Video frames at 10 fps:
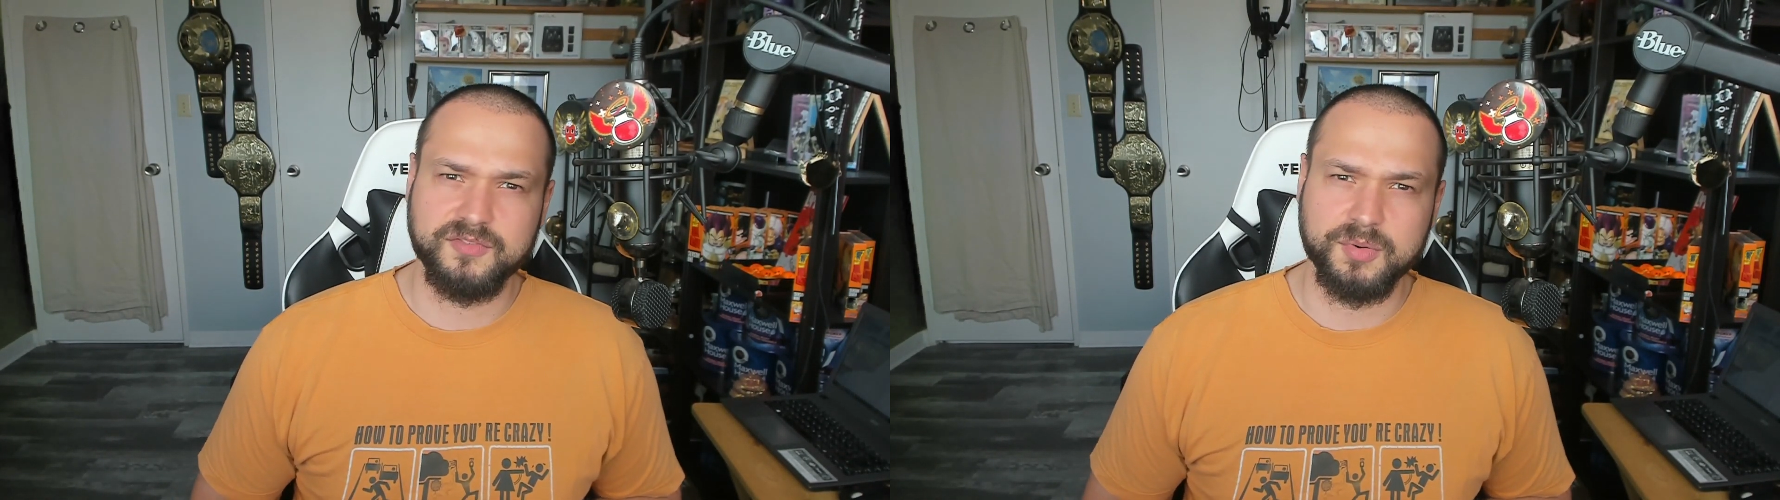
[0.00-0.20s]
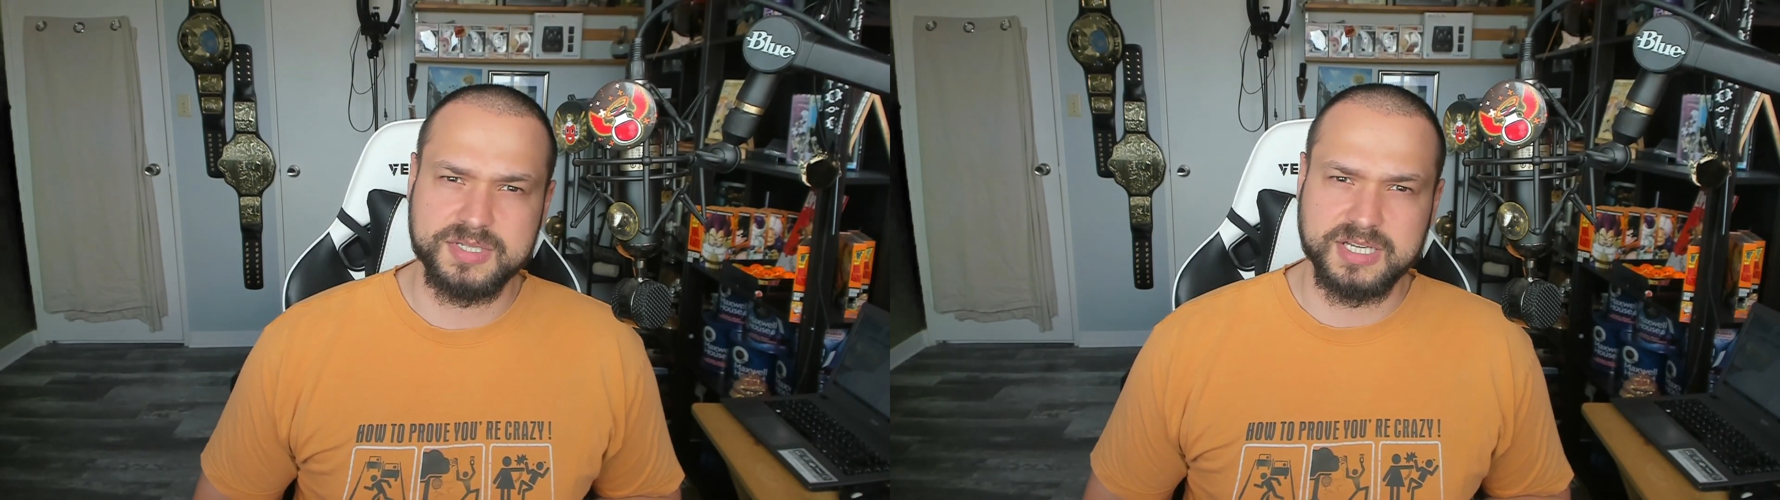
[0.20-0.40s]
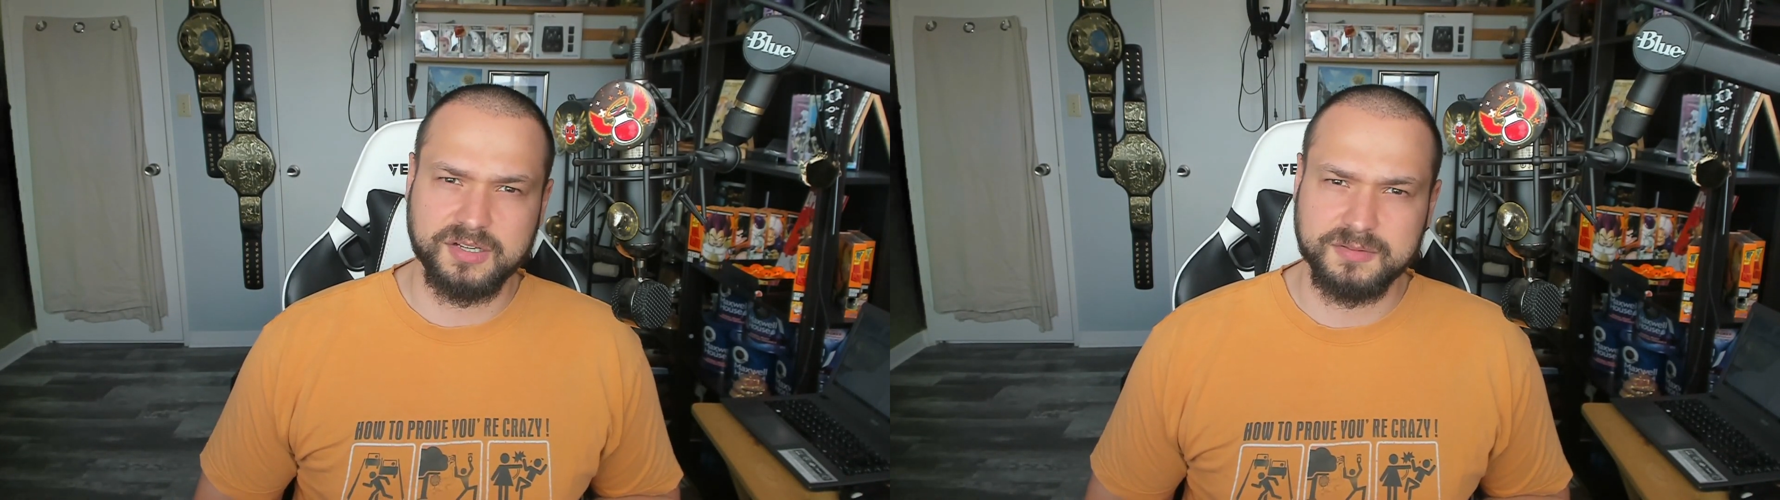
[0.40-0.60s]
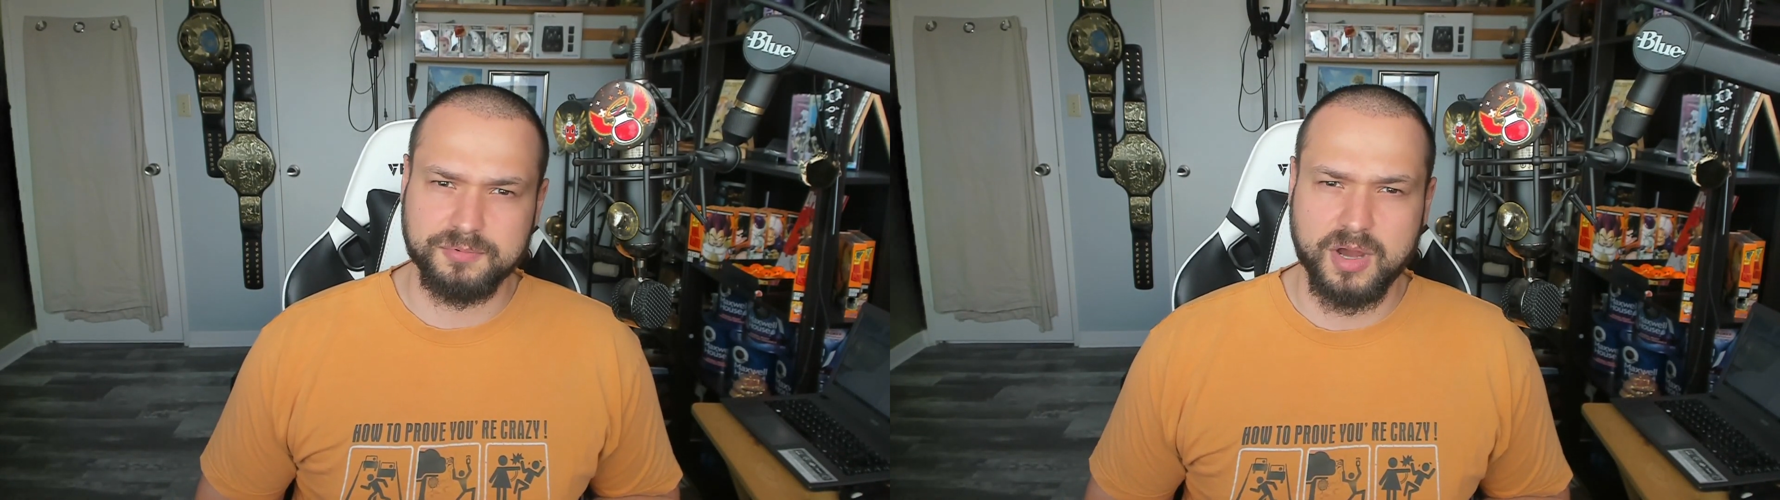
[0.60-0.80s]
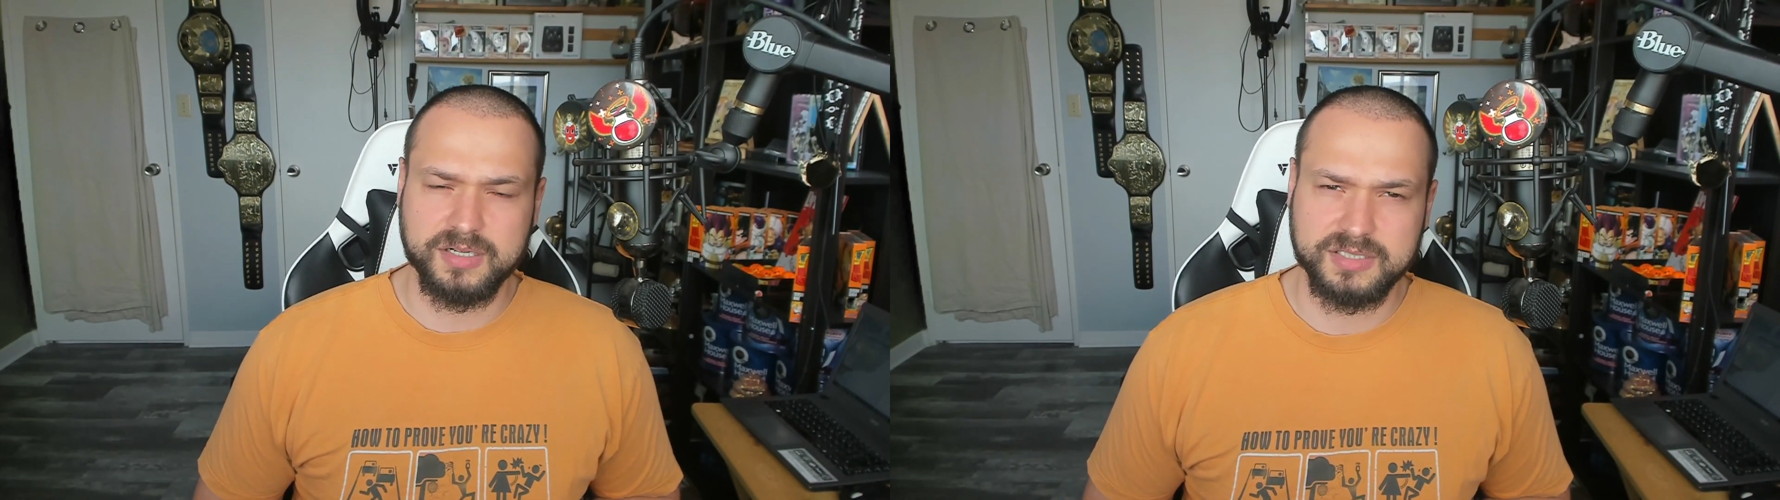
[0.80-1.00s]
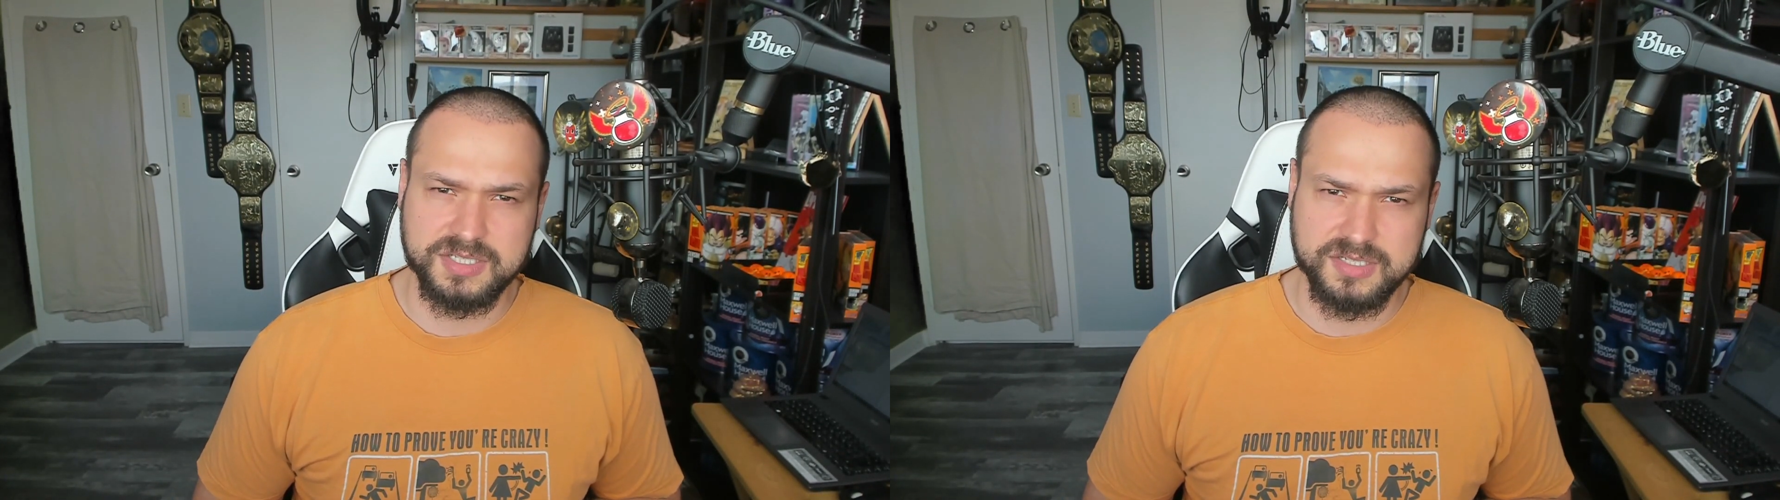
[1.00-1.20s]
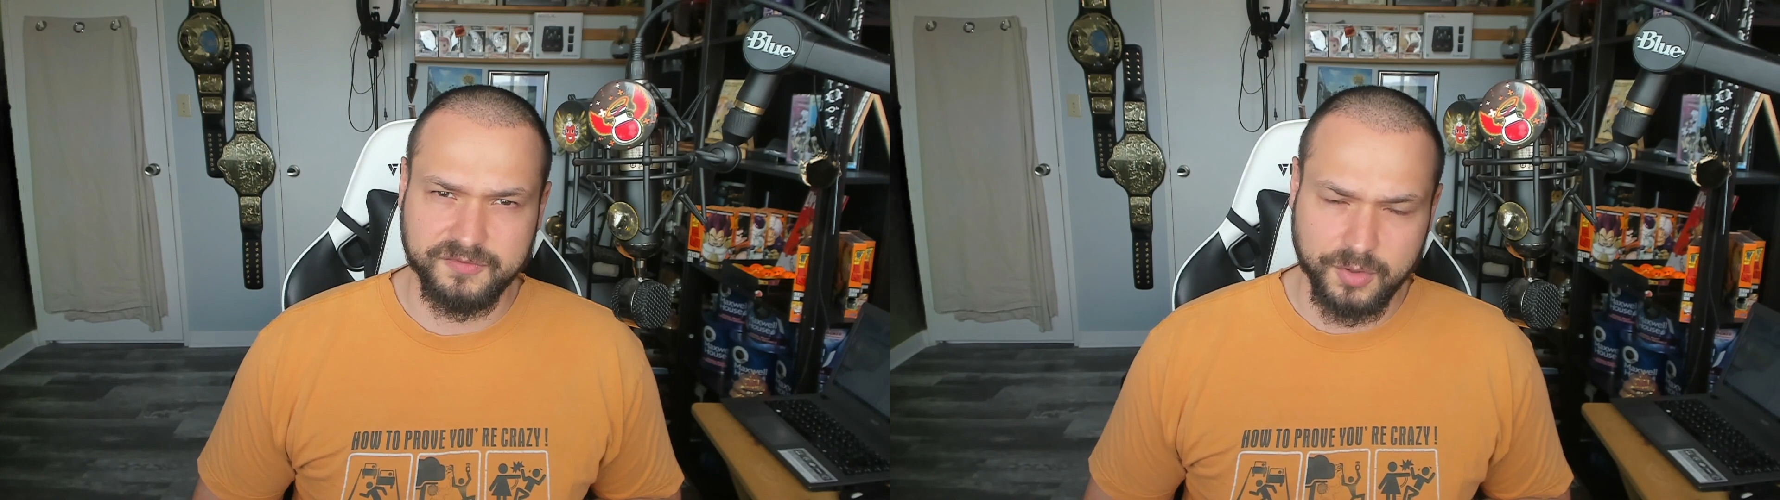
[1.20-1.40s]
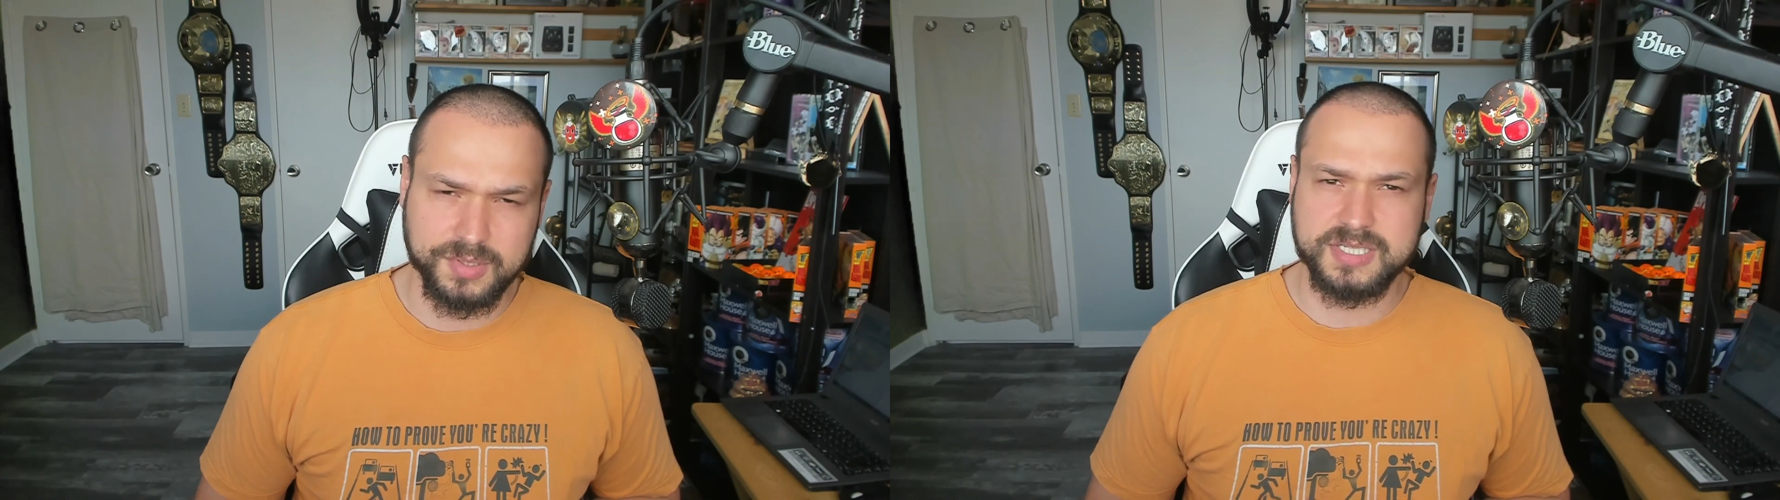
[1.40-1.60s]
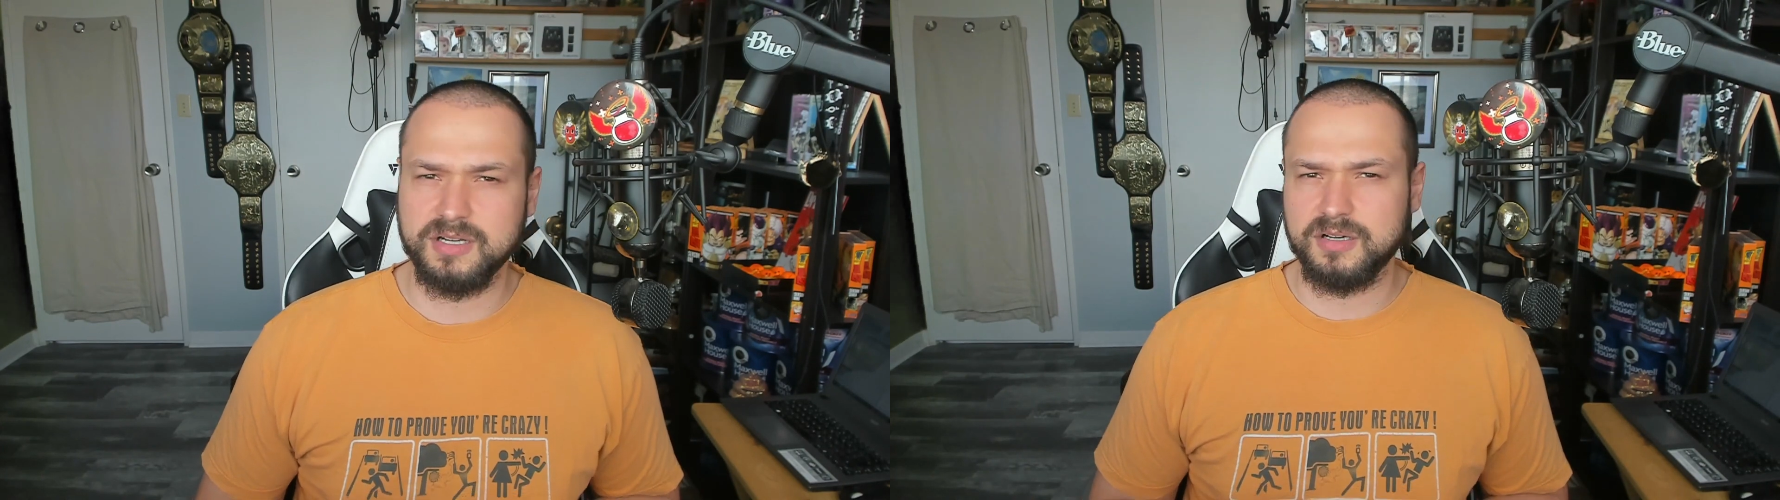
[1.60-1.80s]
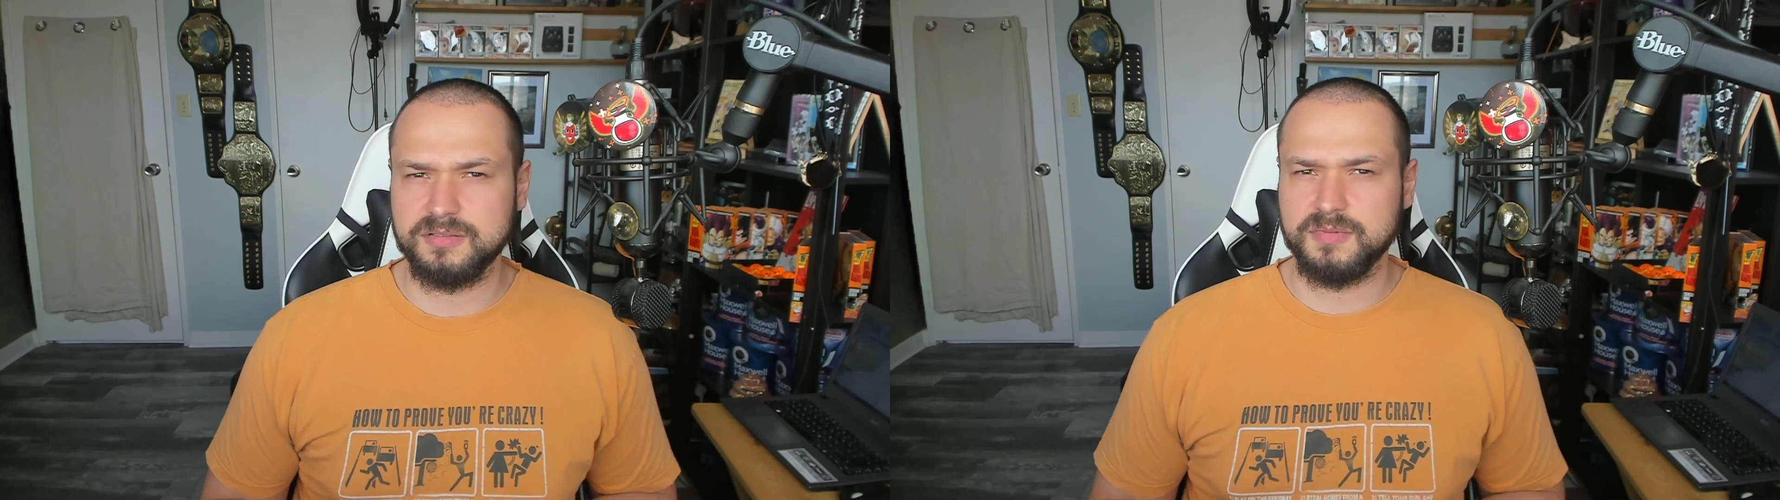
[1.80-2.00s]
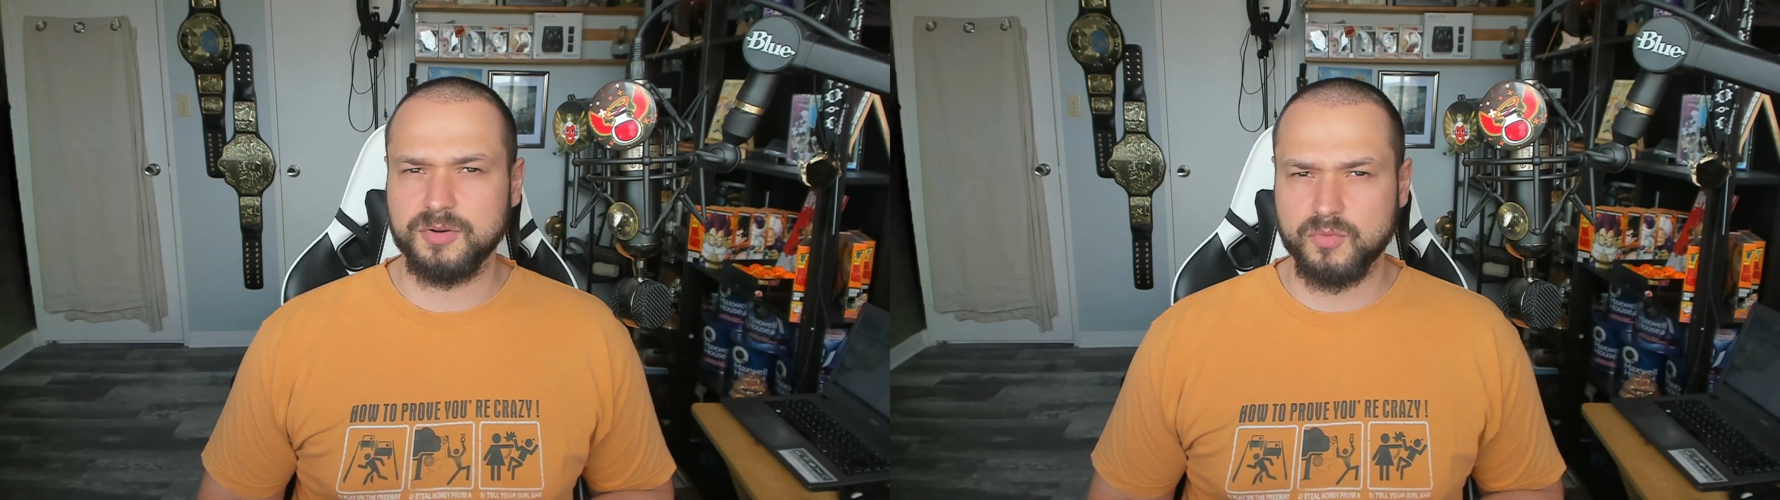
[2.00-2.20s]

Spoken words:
focusing on the product and still focusing on